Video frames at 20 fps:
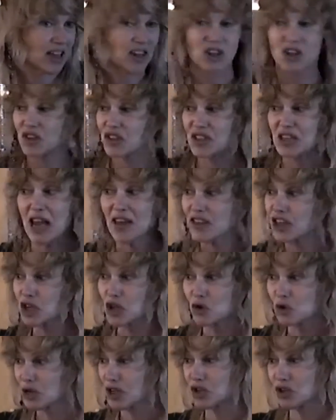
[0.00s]
There's nothing
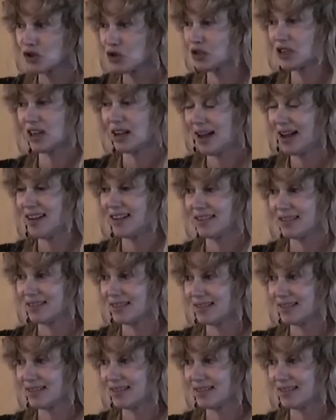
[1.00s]
you can do to life.